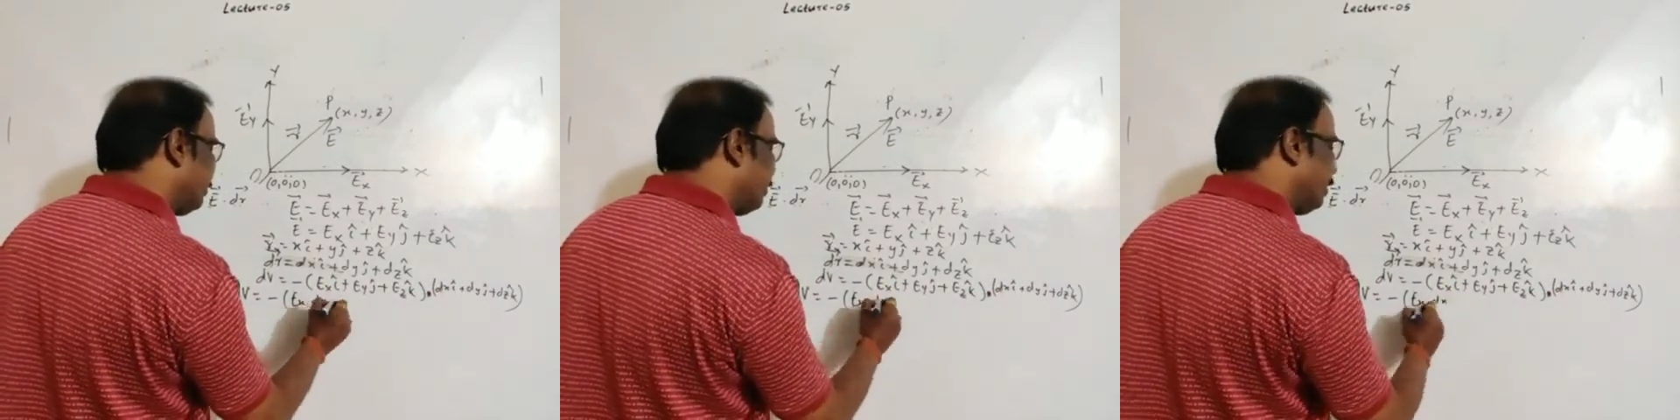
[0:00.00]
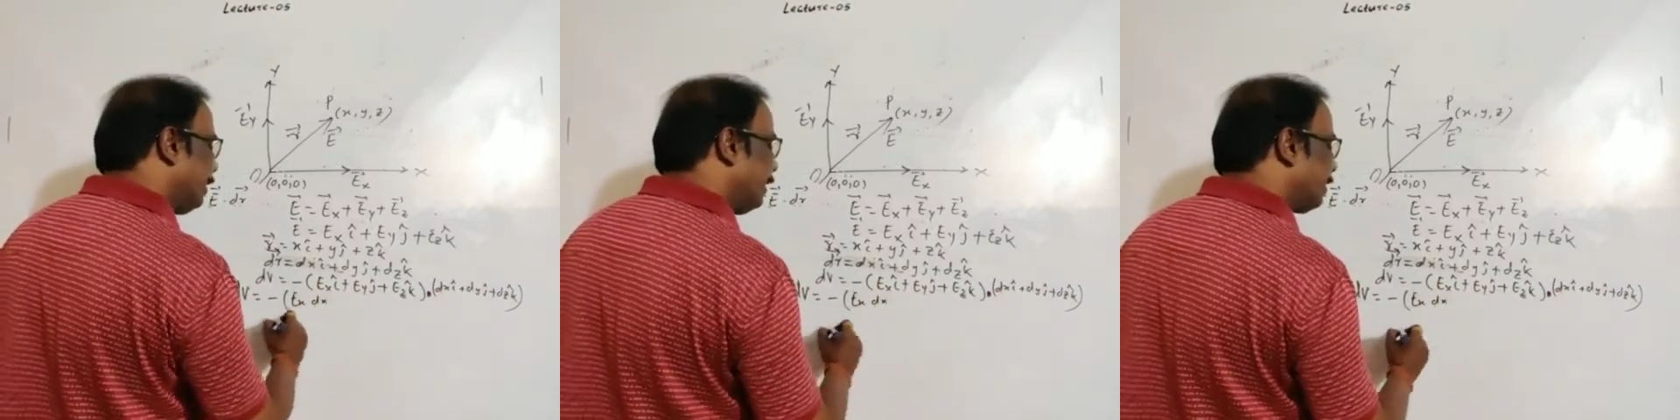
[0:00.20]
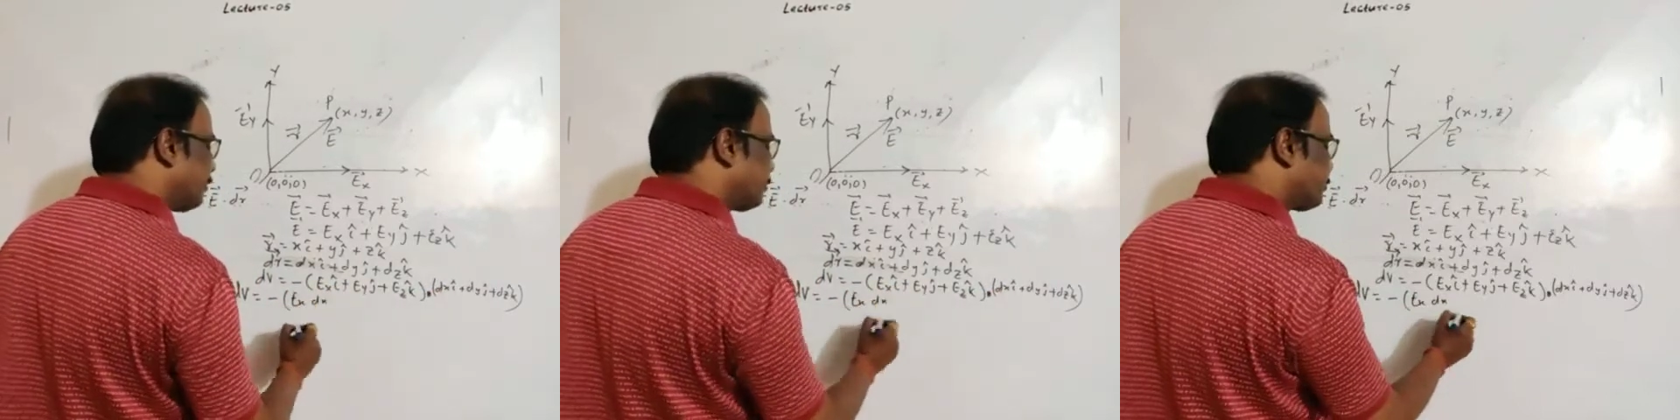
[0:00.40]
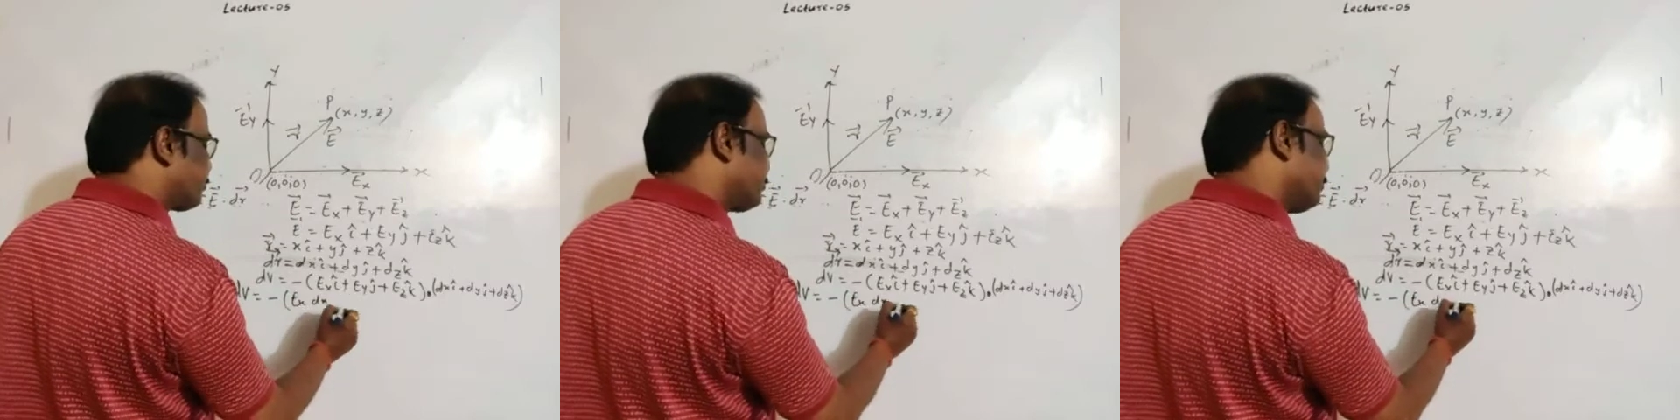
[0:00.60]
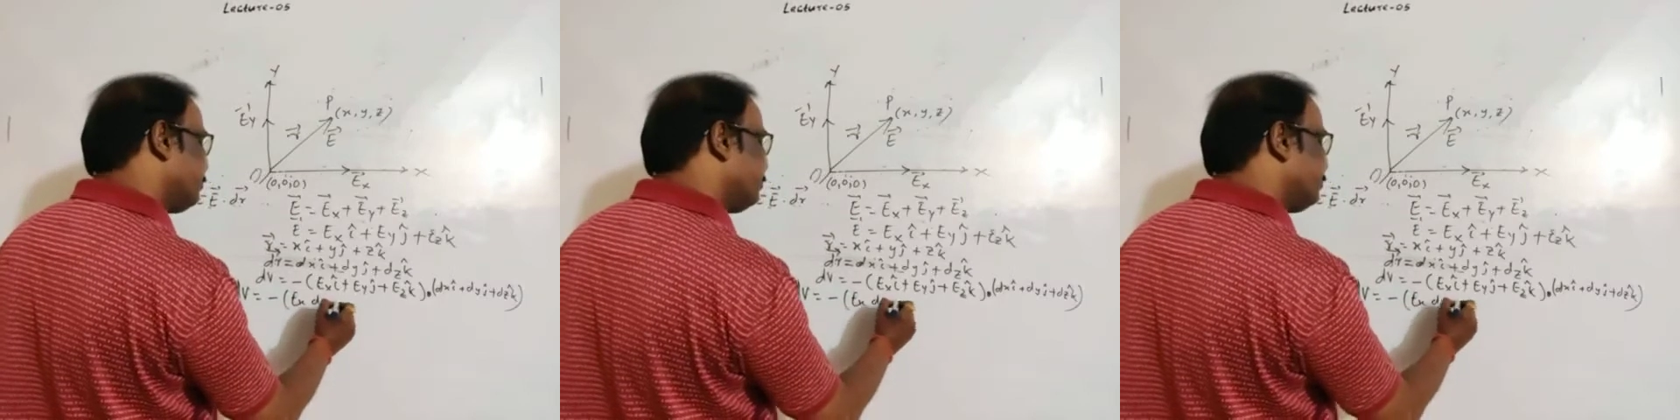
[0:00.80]
dx.
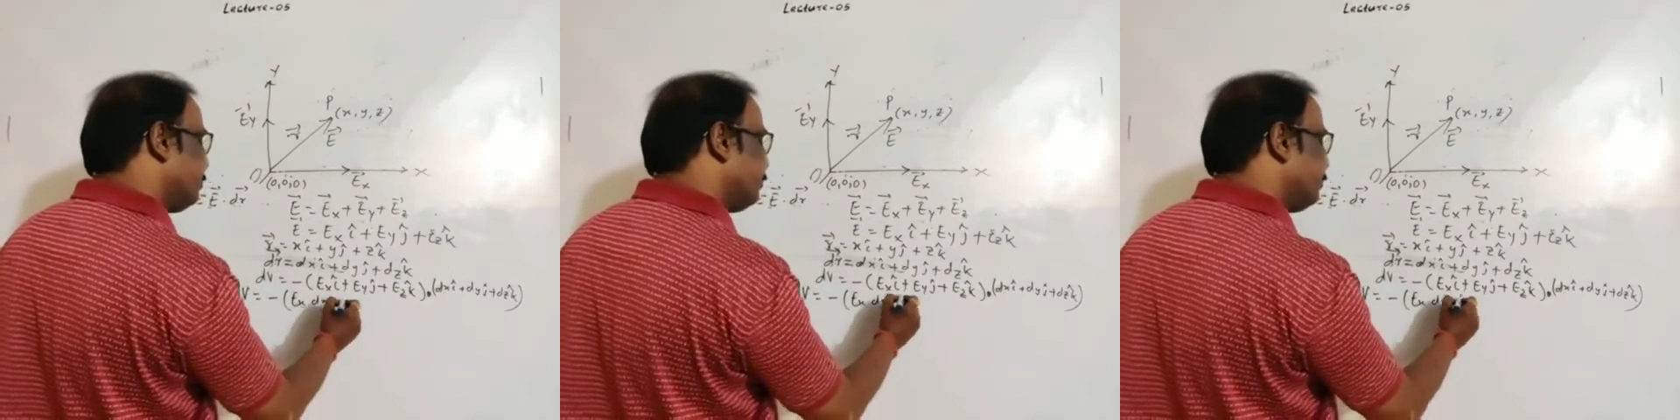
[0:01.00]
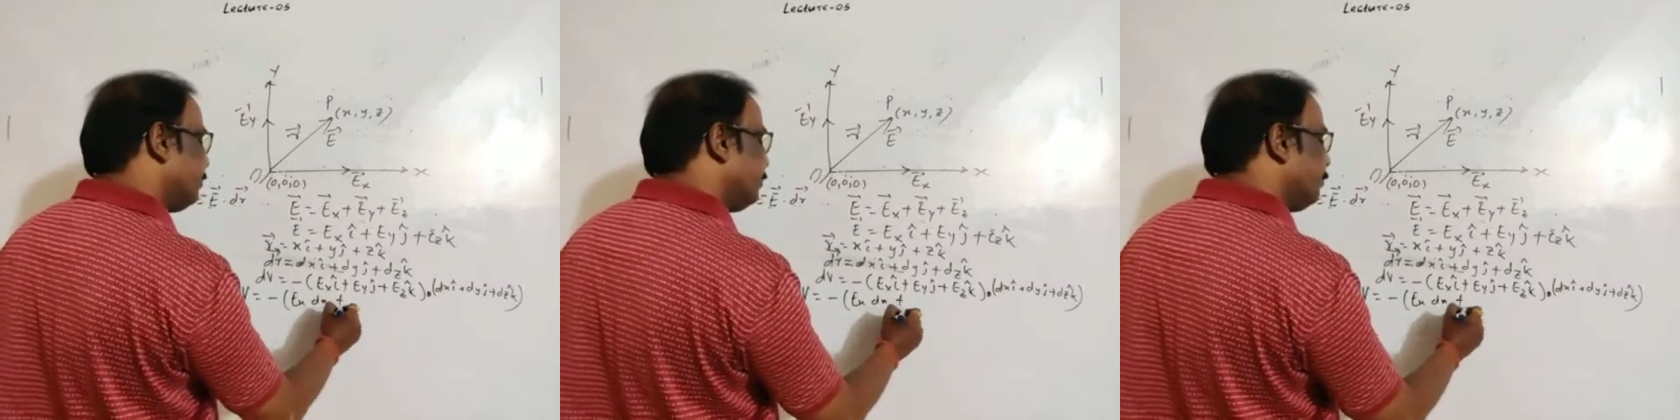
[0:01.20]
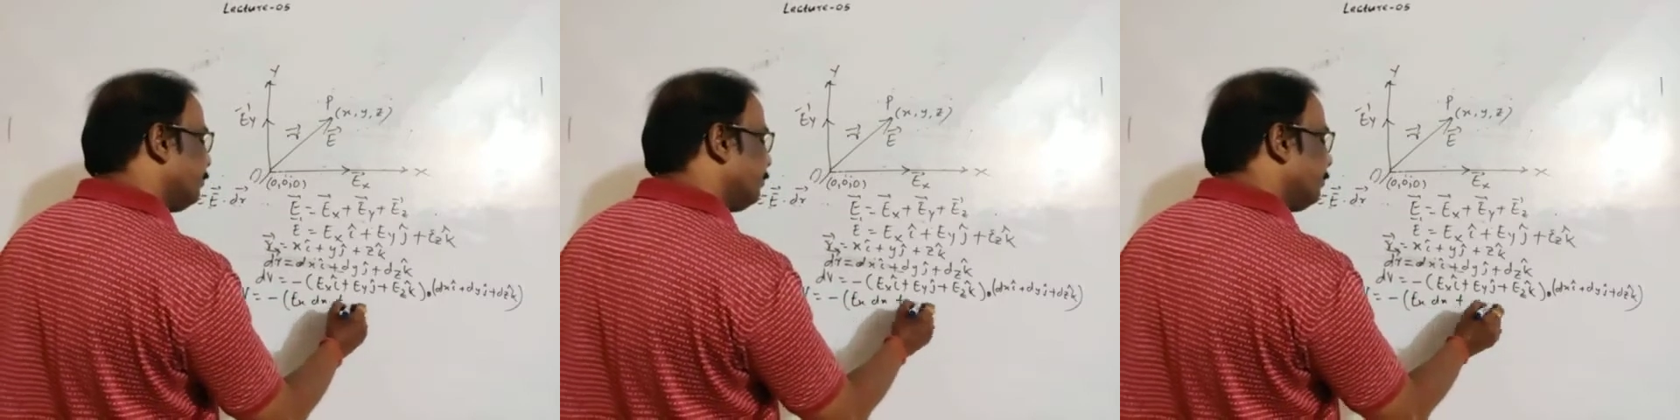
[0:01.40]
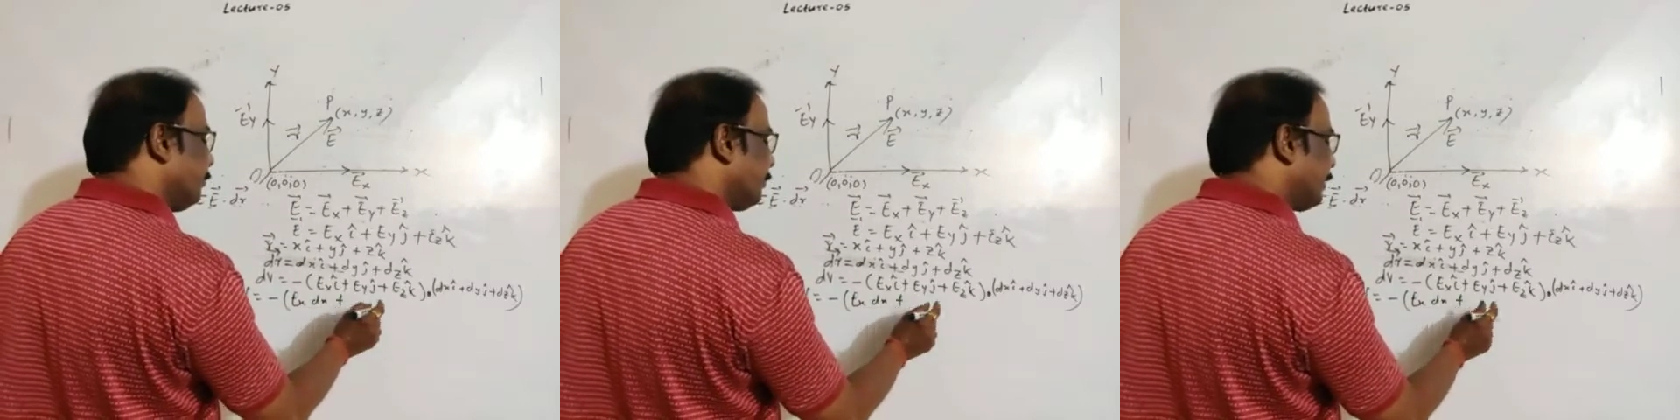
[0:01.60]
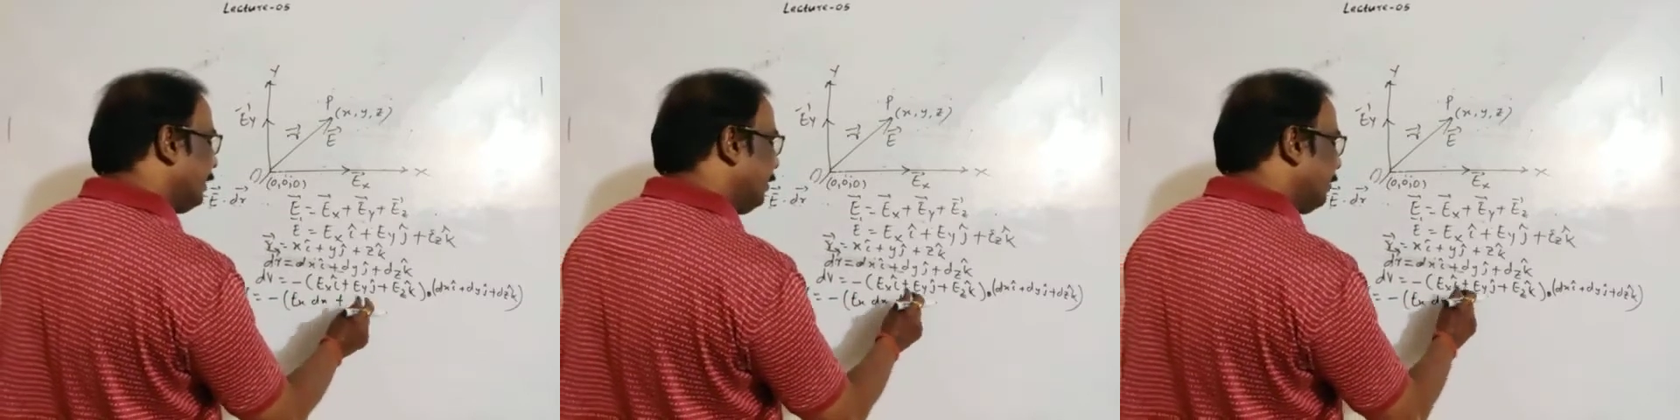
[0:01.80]

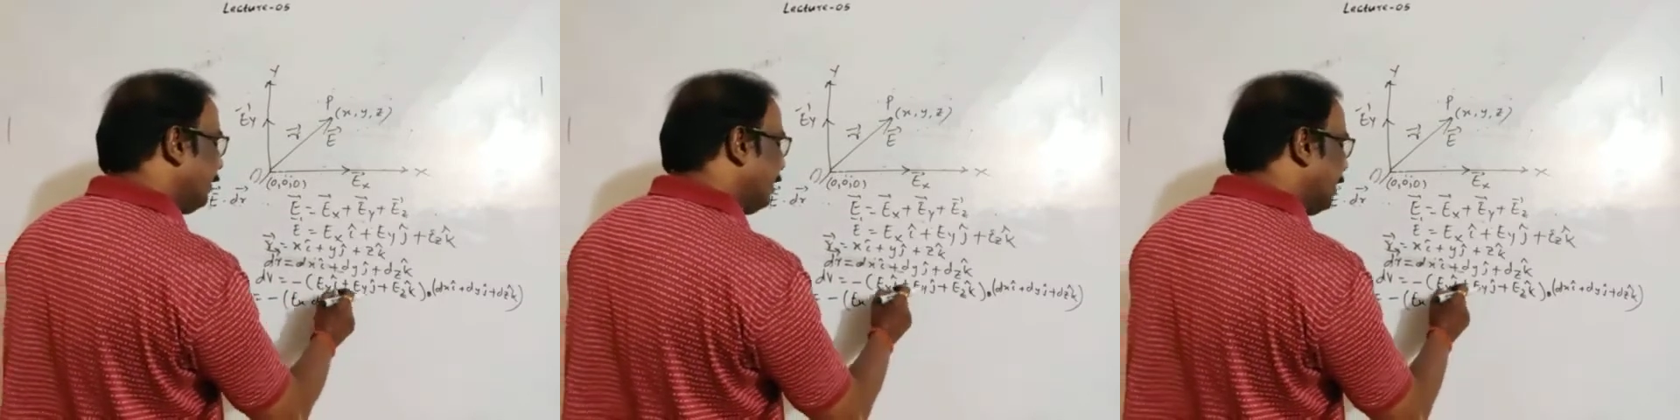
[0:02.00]
Okay.